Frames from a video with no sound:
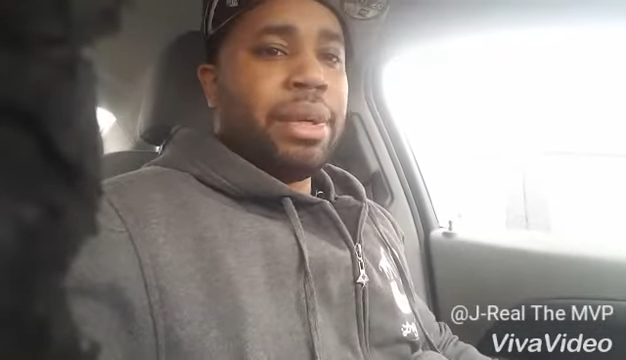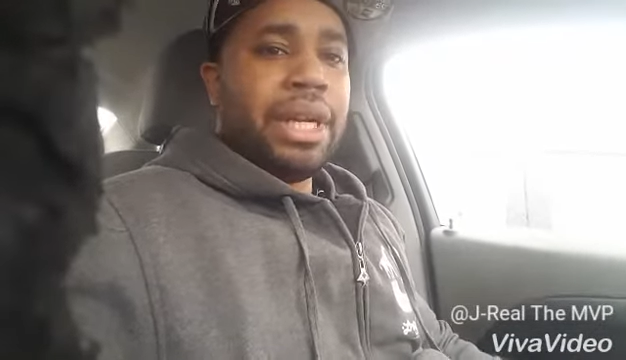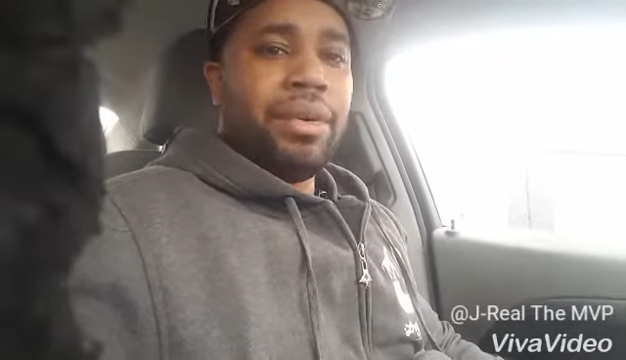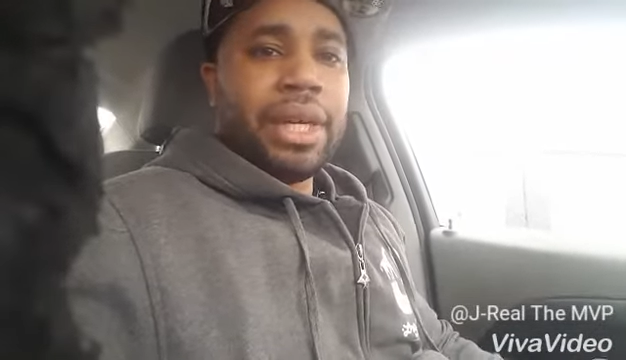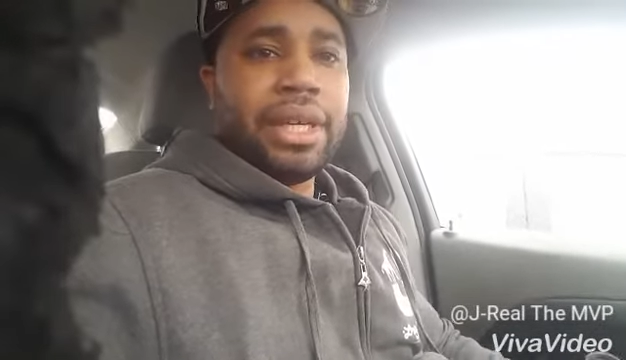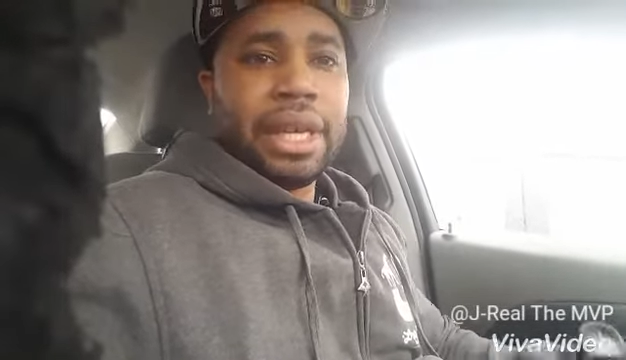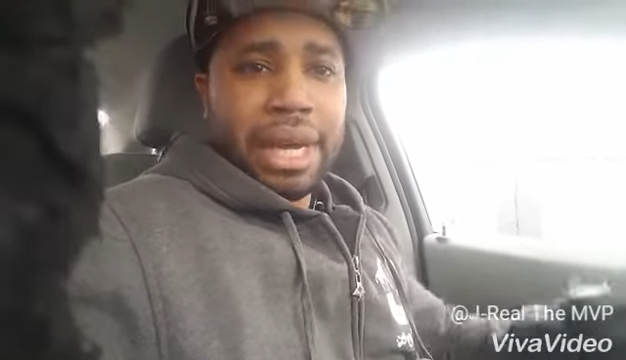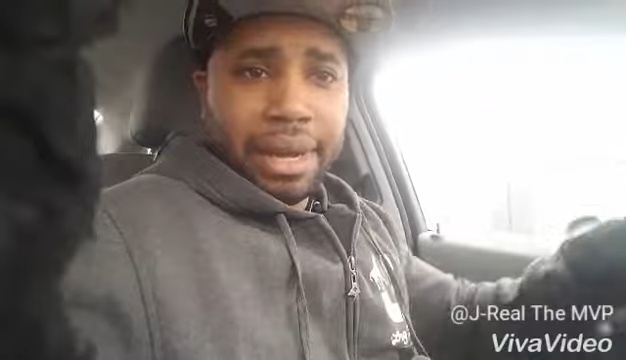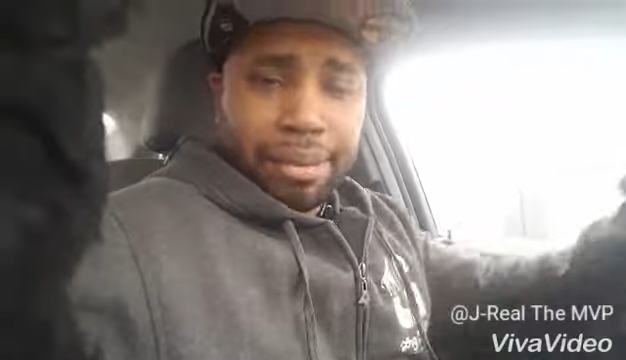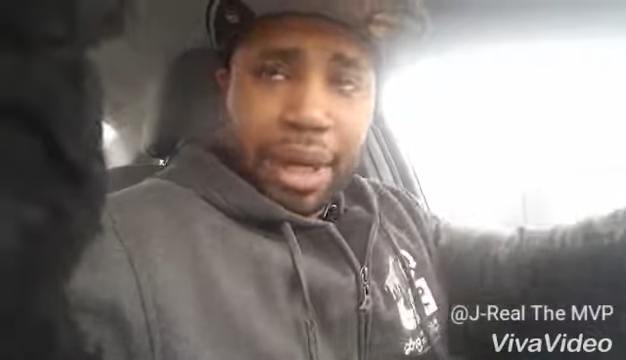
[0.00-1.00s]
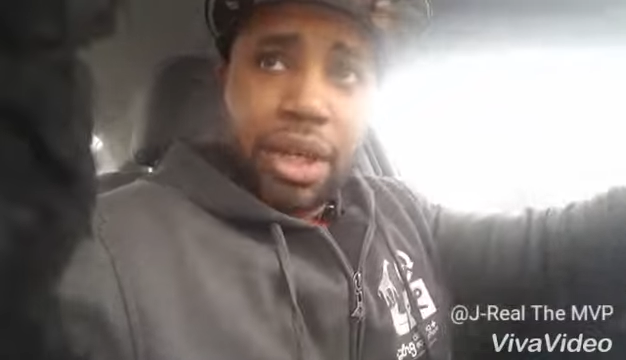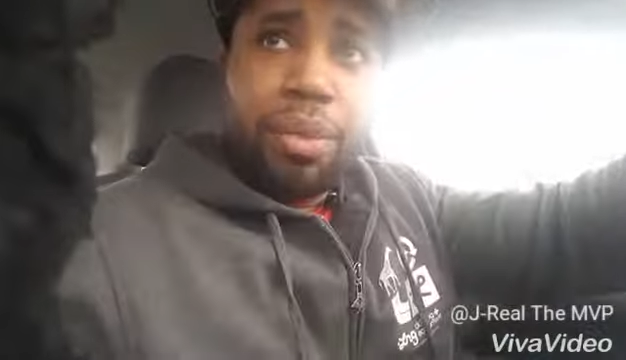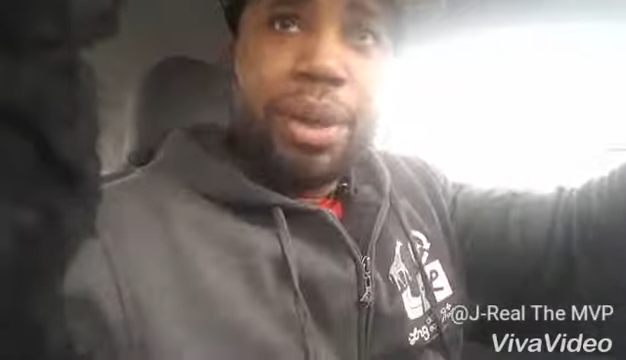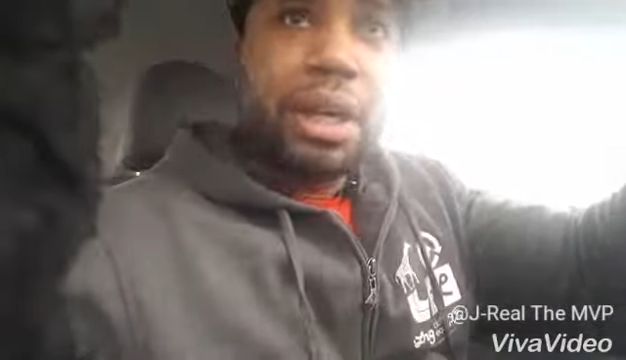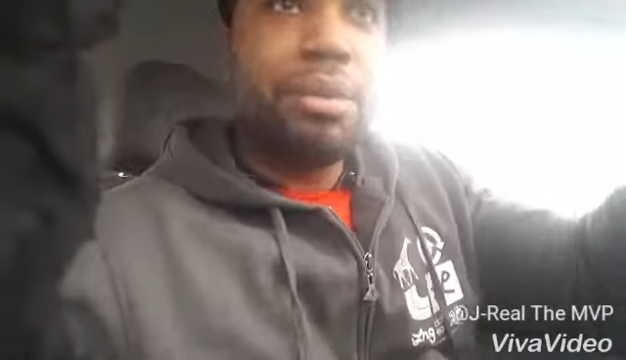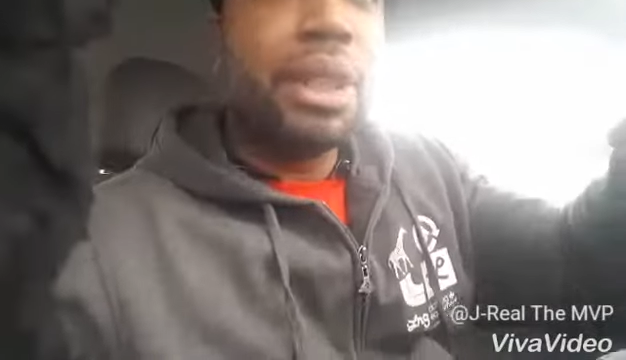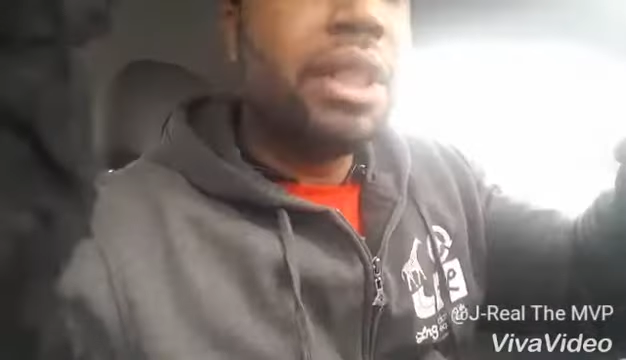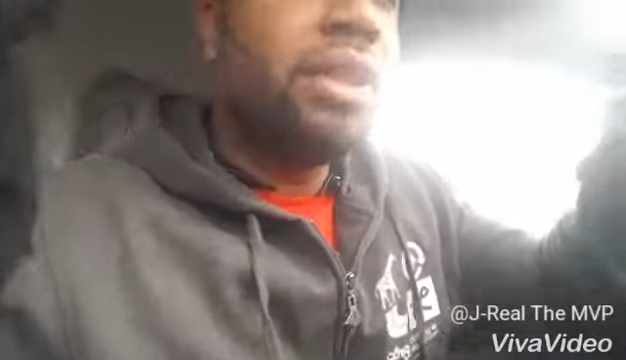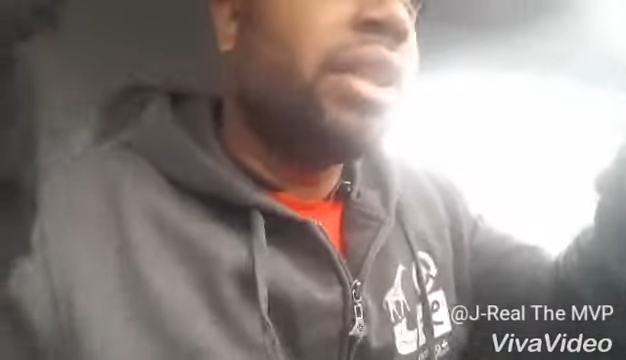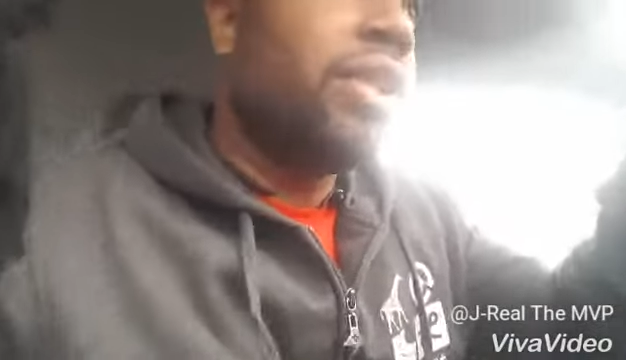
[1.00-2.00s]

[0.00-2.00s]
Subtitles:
But anyway, I'm about to go pick up these